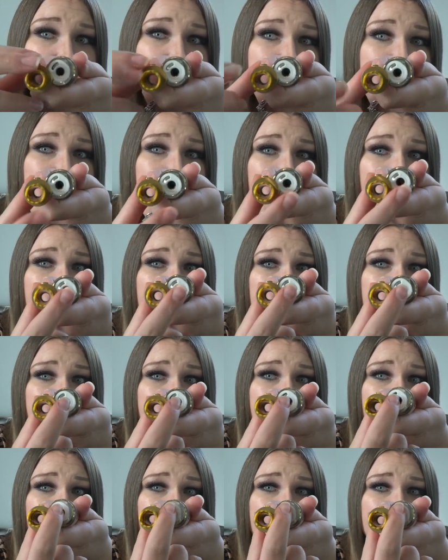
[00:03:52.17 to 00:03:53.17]
swivel, you
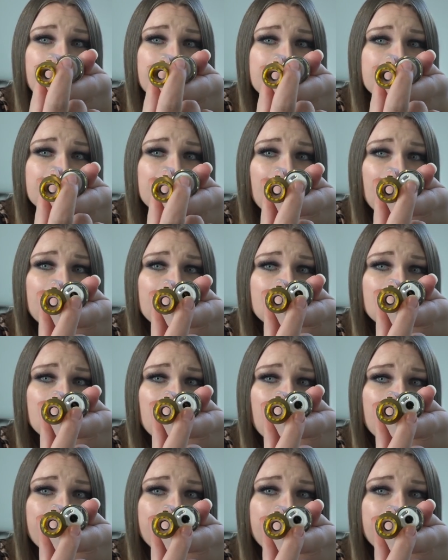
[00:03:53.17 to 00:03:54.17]
fill in that slot, do
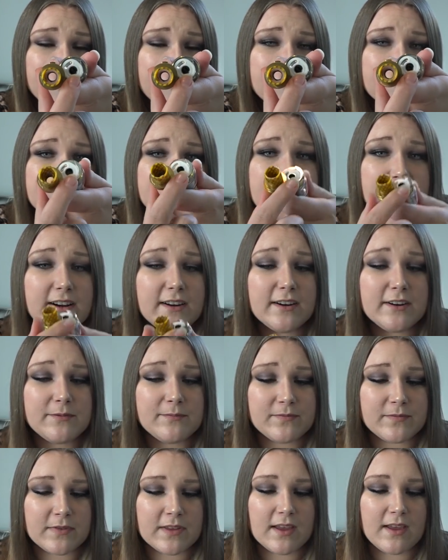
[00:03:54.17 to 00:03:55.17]
not fill in the center,
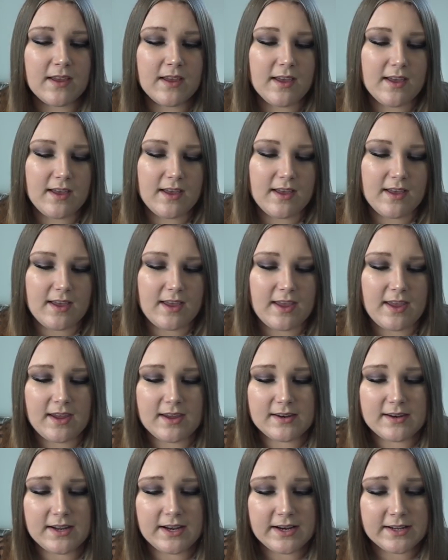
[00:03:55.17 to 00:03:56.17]

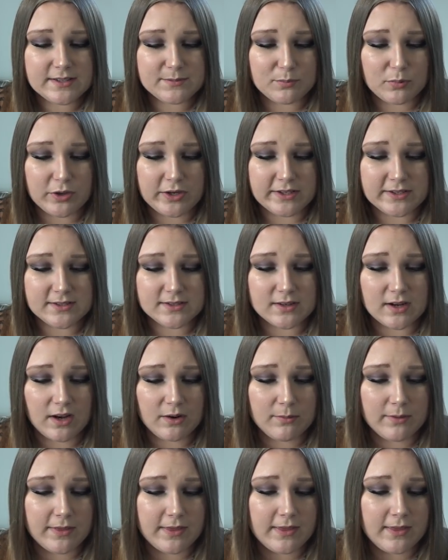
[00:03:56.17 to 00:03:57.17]
and it is
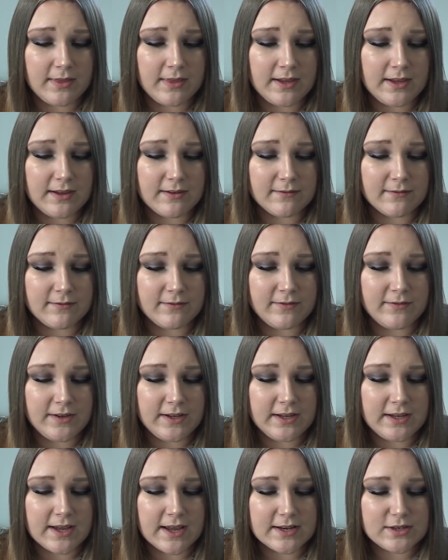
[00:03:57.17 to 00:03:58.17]
pre-installed with the
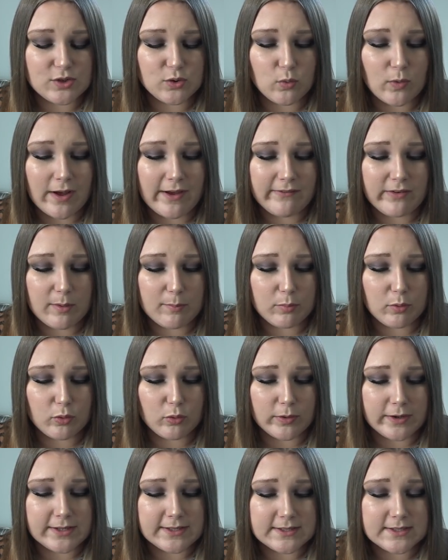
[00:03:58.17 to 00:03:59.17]
V12
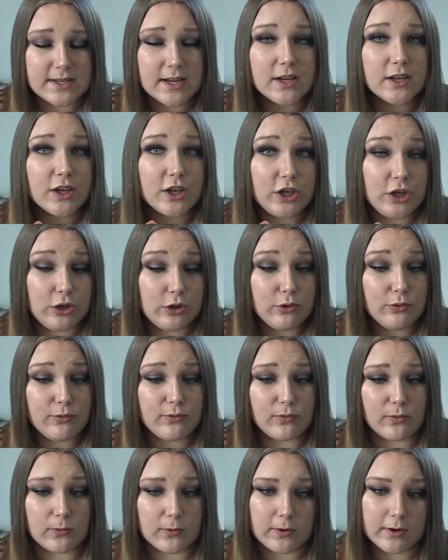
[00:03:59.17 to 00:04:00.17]
Prince
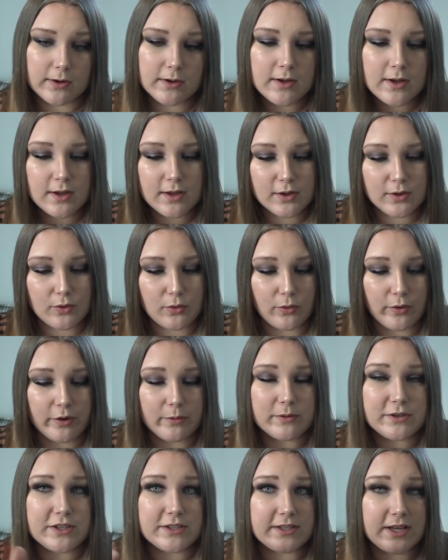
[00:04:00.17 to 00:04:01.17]
Q4
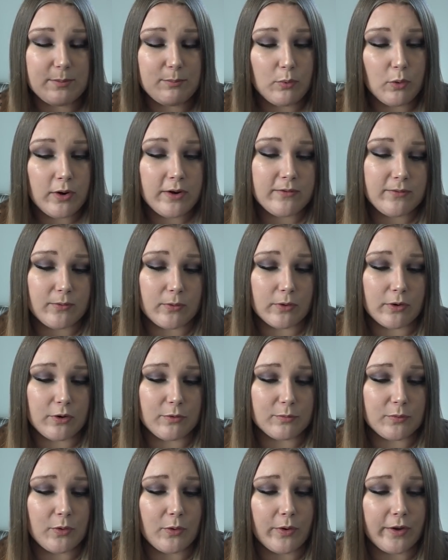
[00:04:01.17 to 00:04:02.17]
coil, which is a 0.4
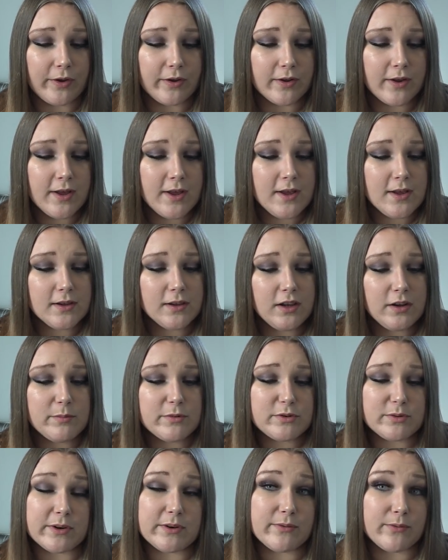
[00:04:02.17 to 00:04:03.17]
ohm coil, good
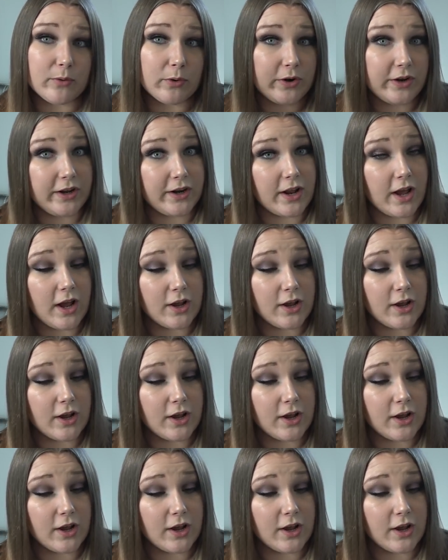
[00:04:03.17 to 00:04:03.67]
between 40 and